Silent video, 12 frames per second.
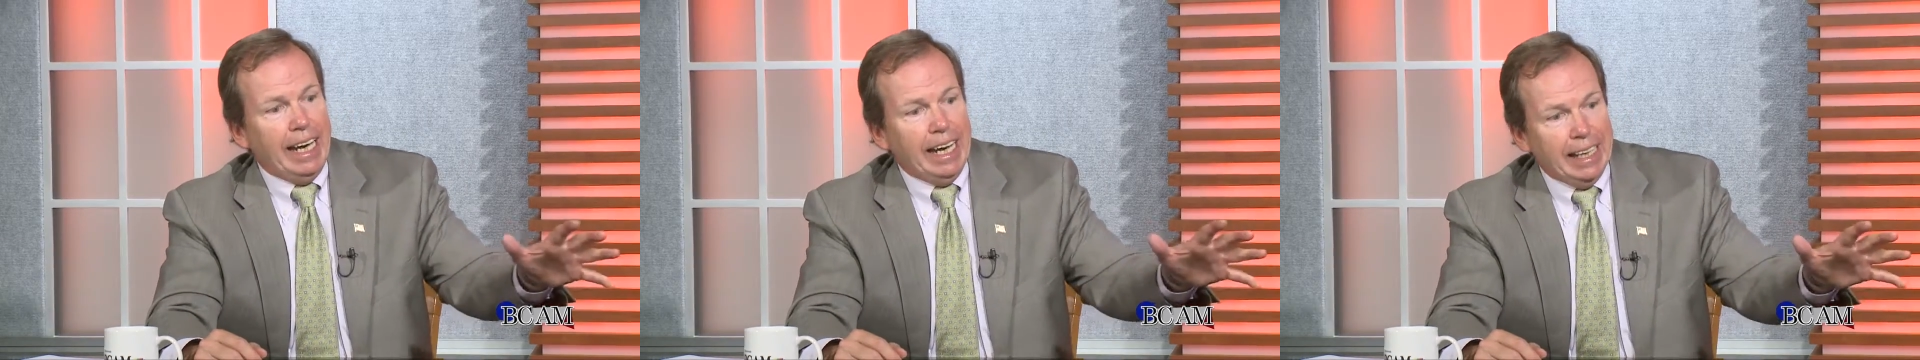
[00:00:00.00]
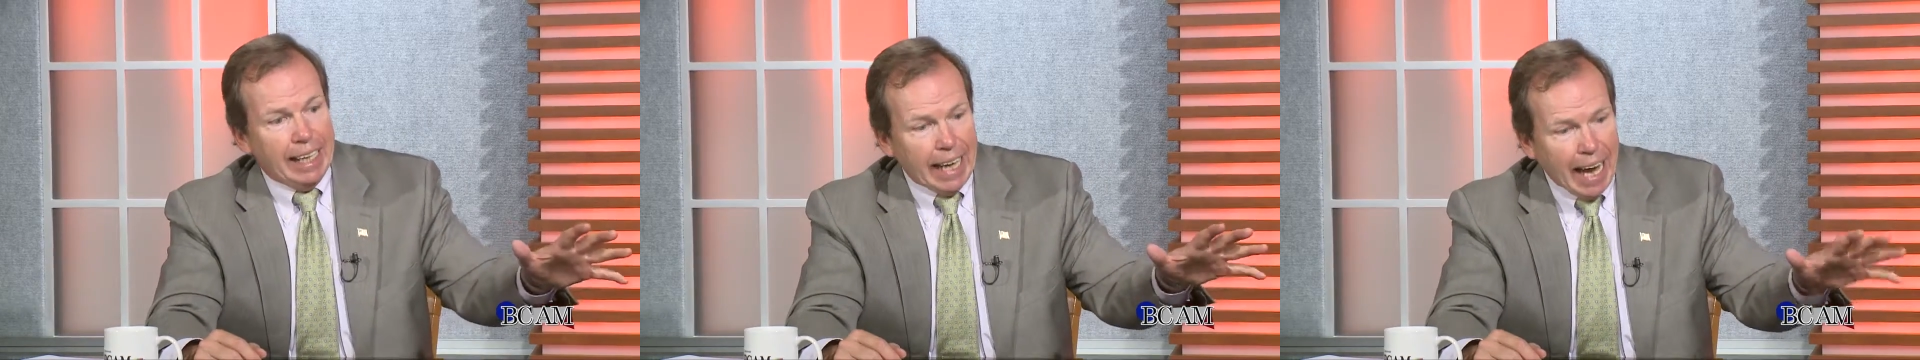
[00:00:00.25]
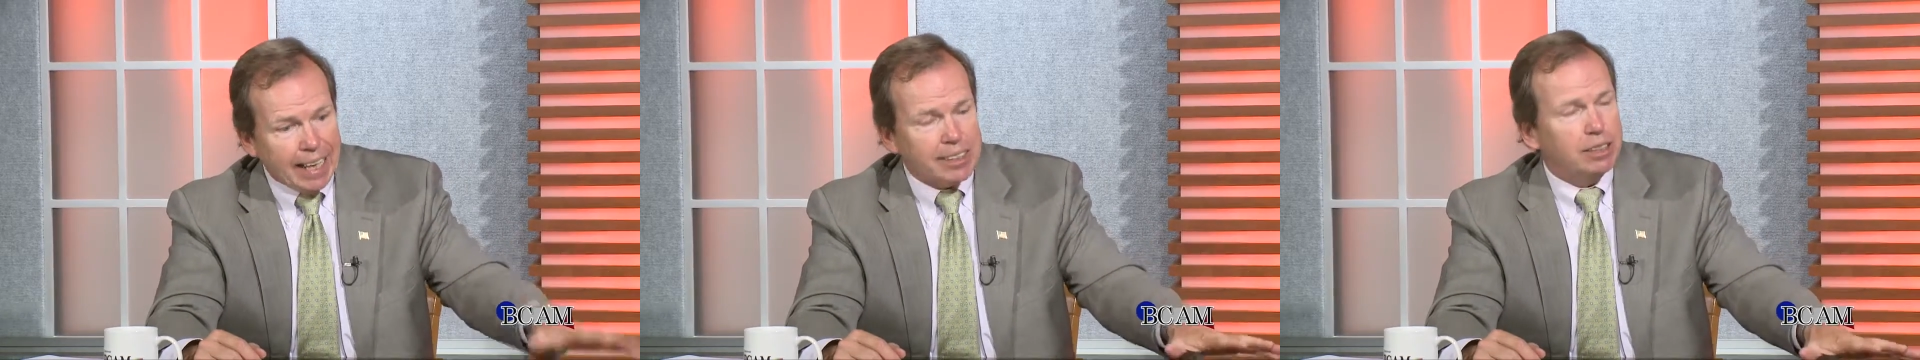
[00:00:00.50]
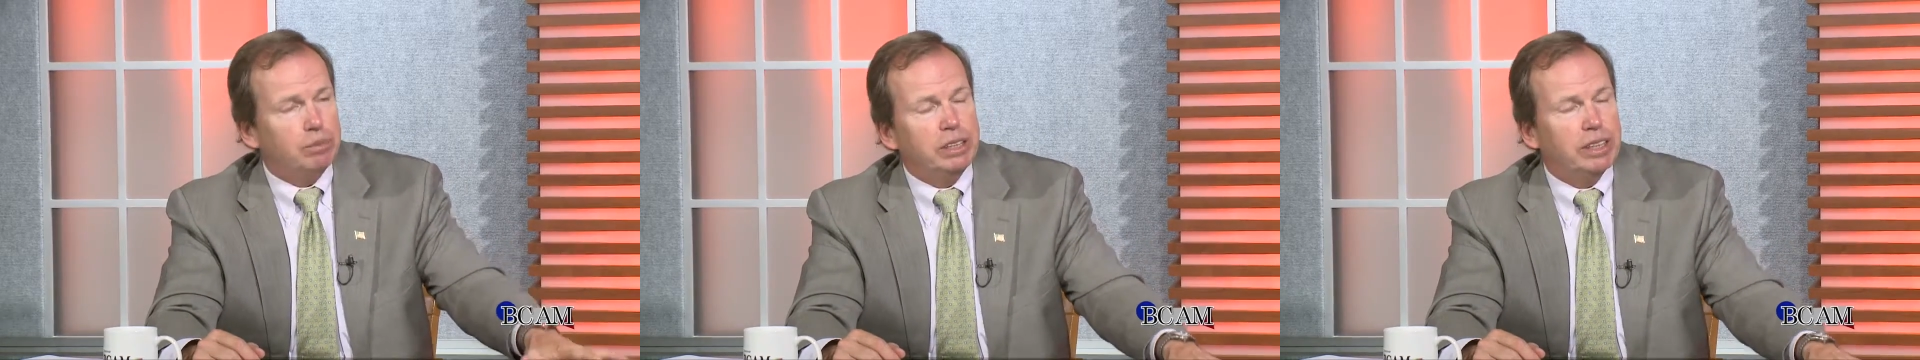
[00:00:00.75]
it has
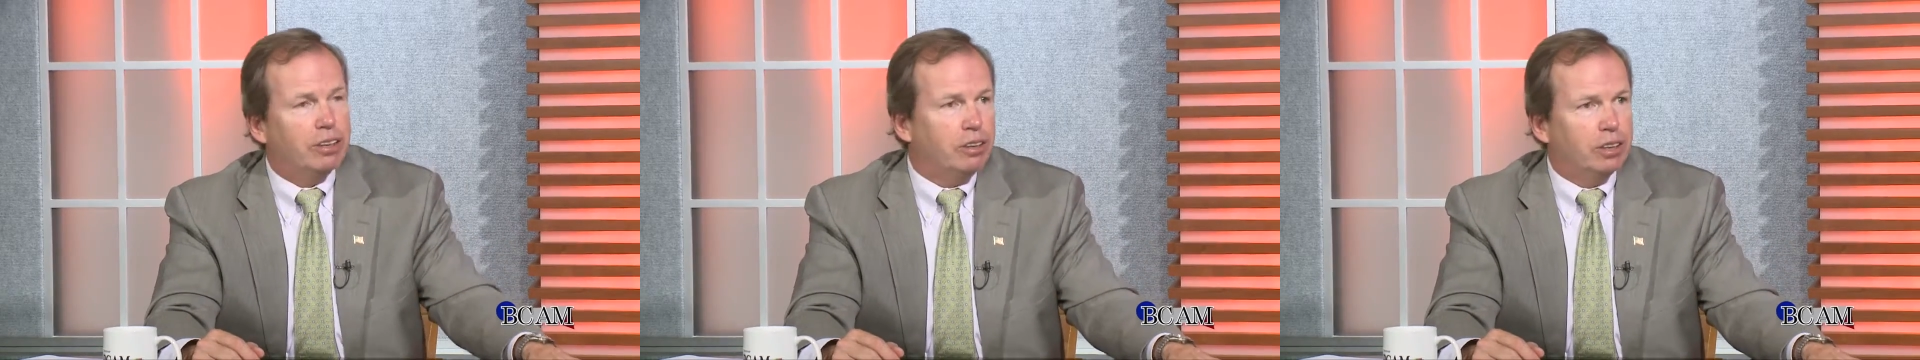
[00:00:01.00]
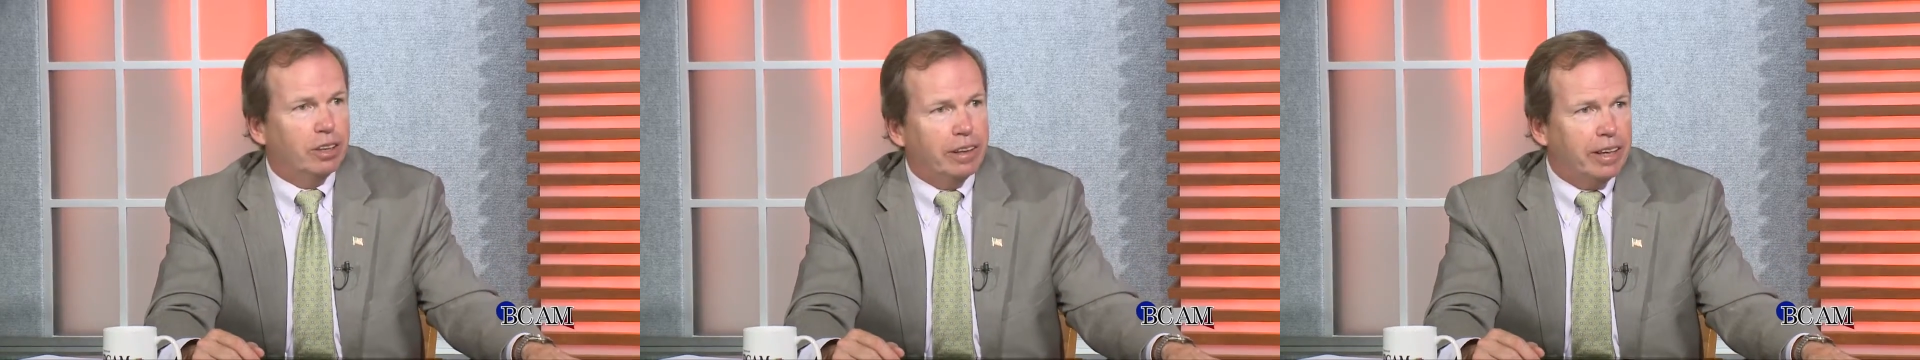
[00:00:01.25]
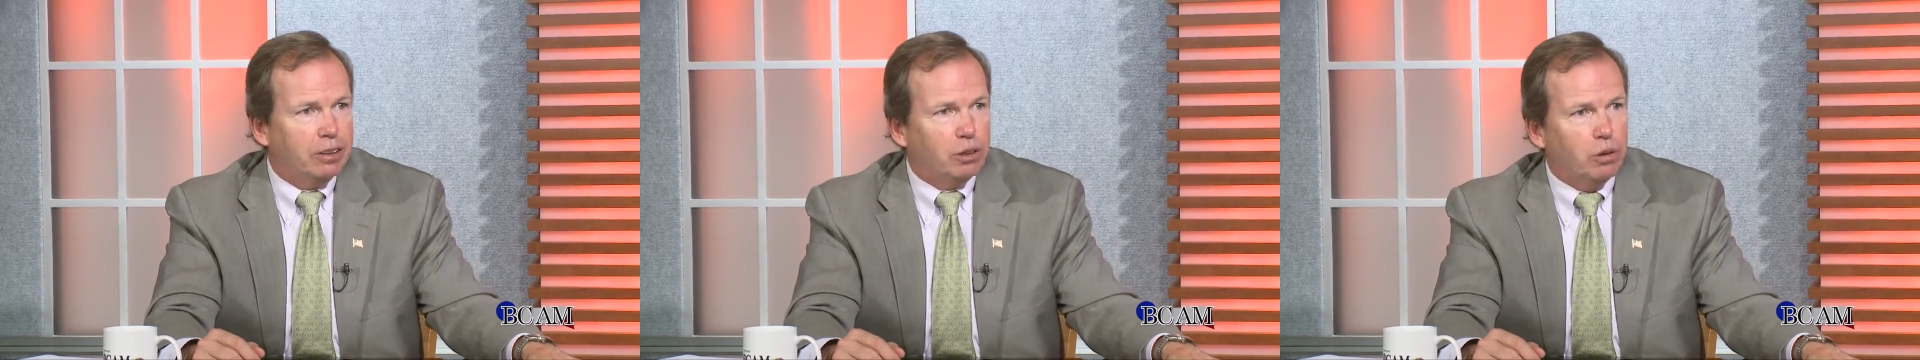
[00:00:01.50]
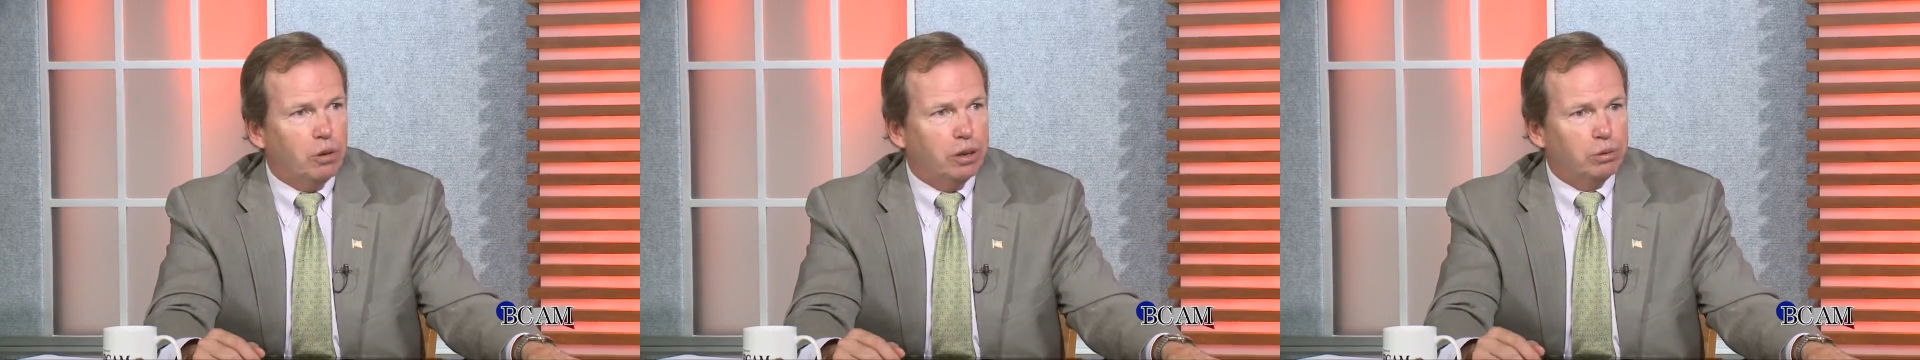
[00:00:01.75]
to be done on the land
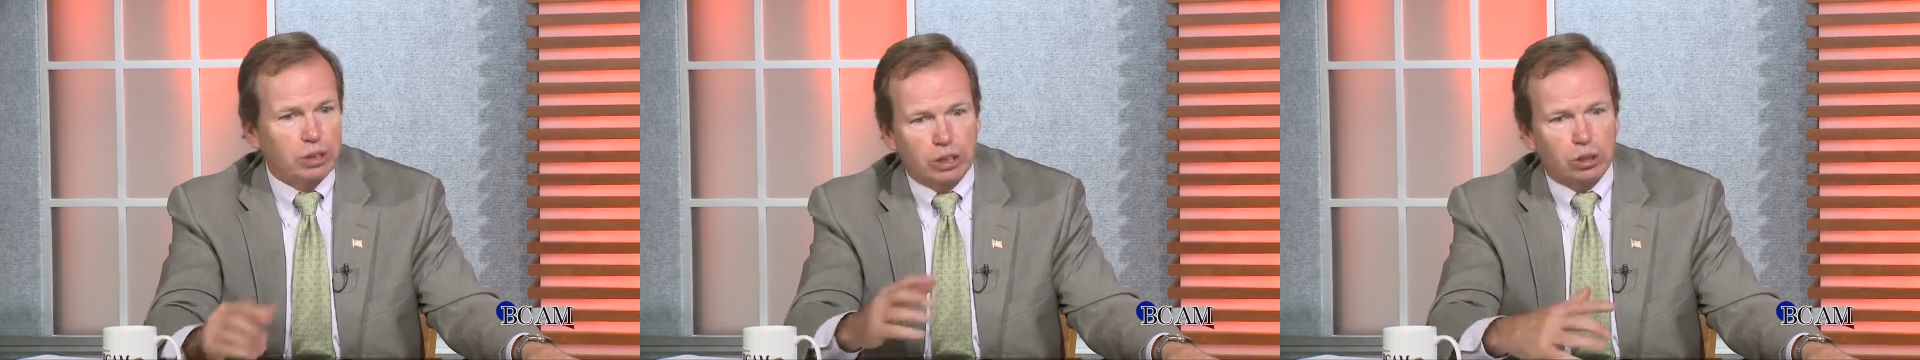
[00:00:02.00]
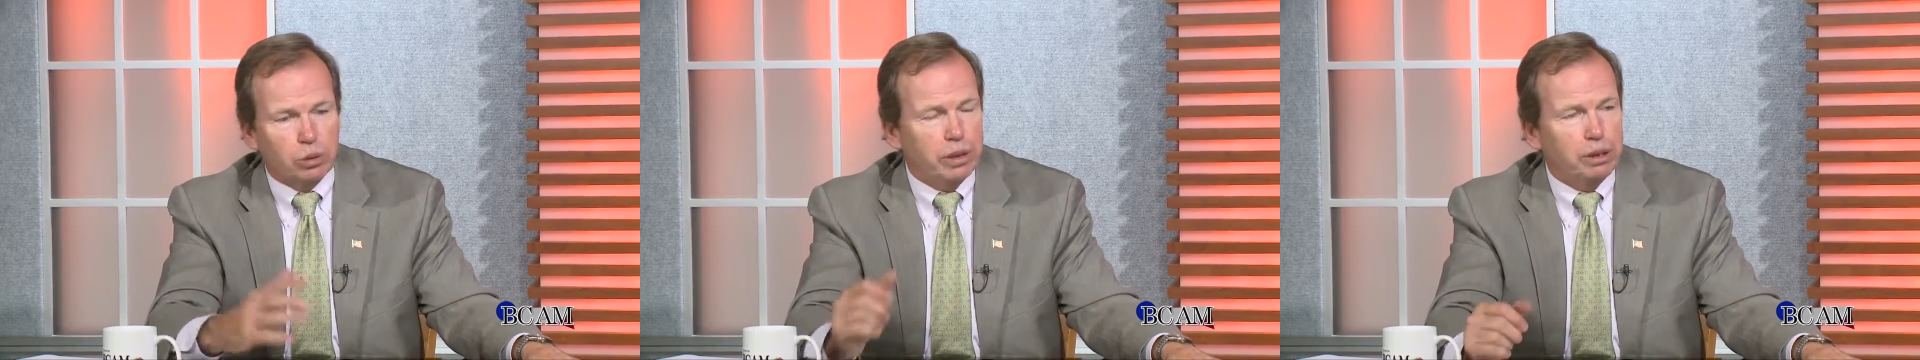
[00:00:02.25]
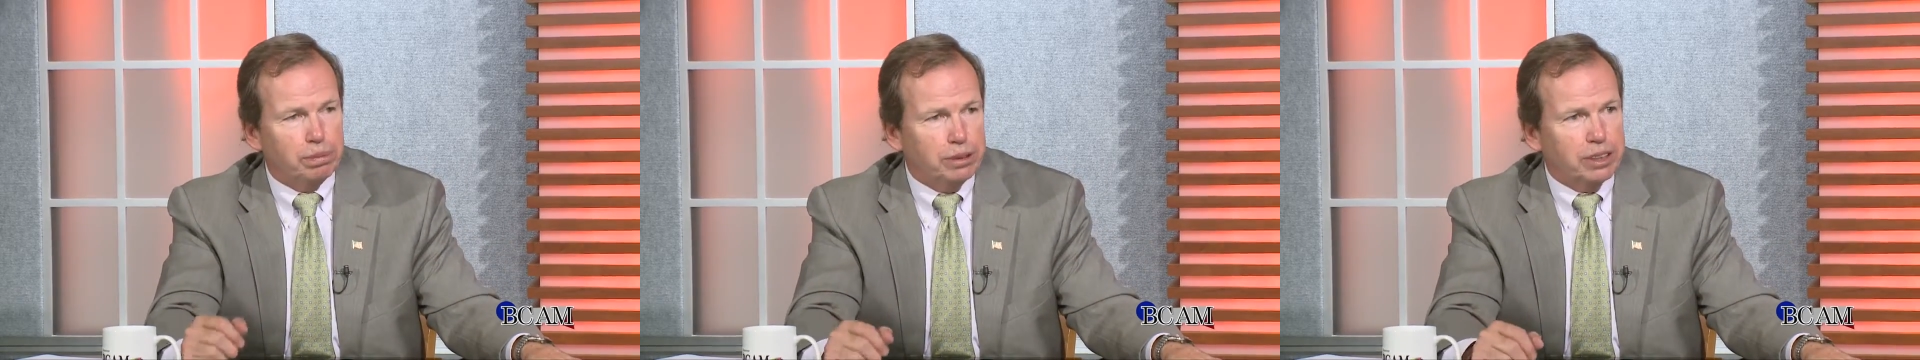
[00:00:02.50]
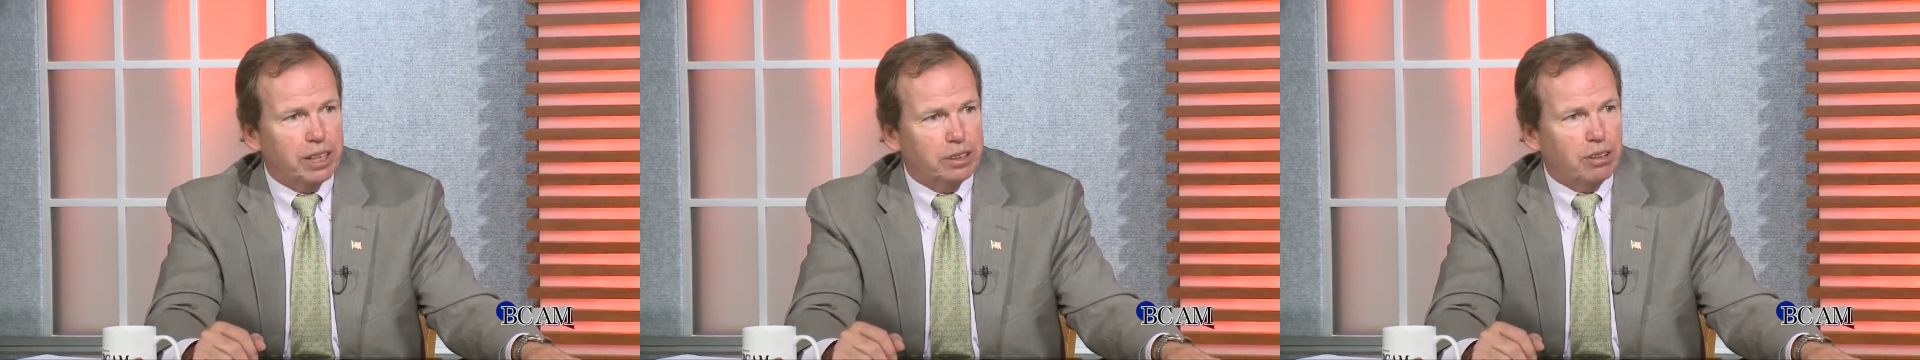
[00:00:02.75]
court, which is
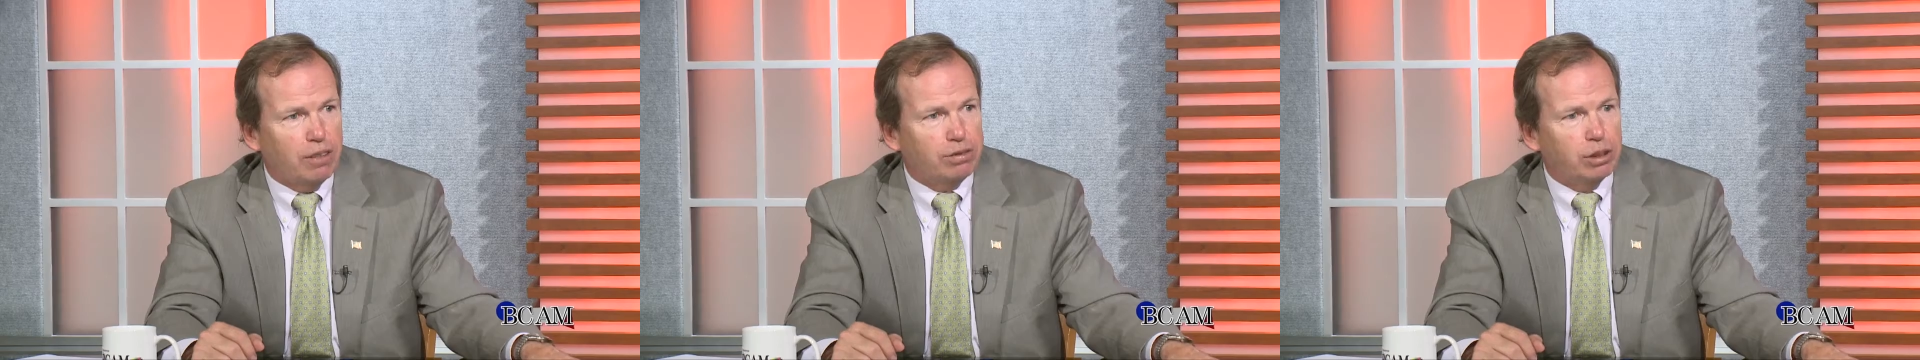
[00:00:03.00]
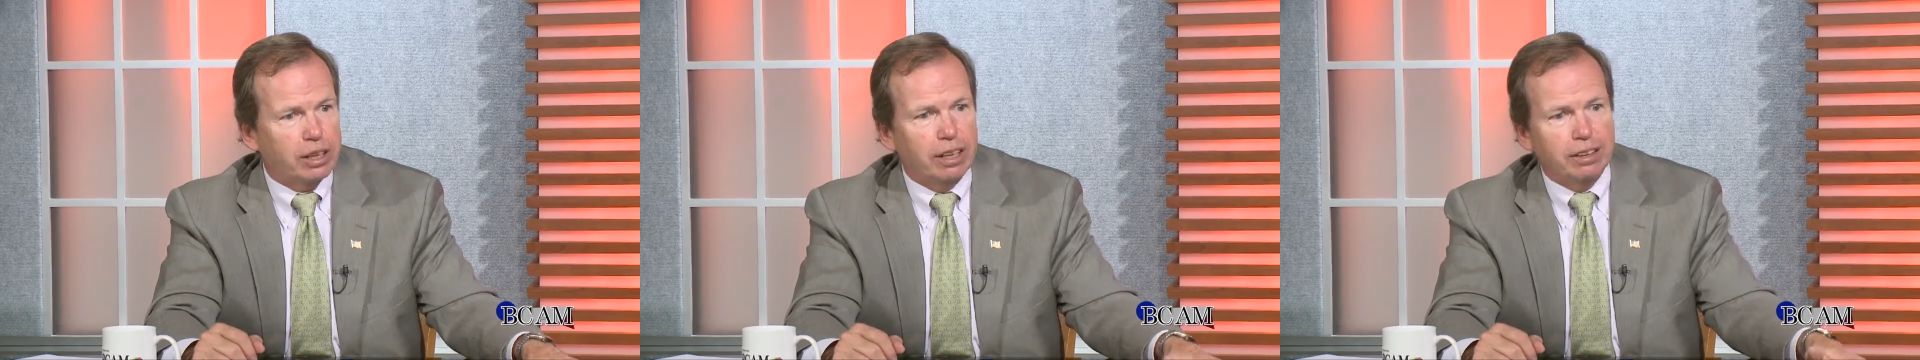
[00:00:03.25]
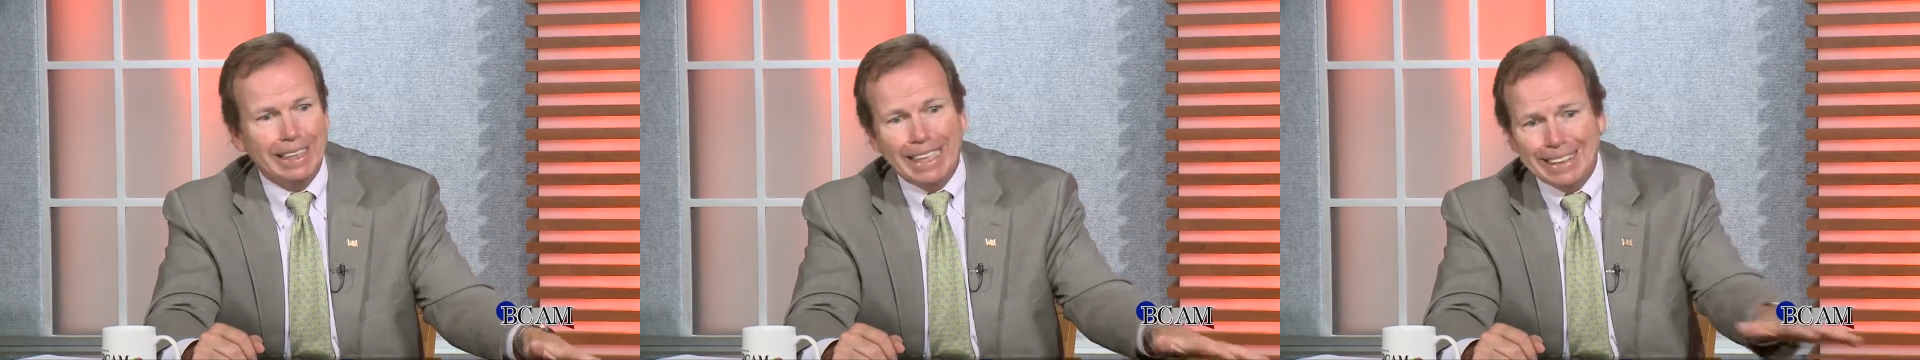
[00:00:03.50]
20% of Norfolk County.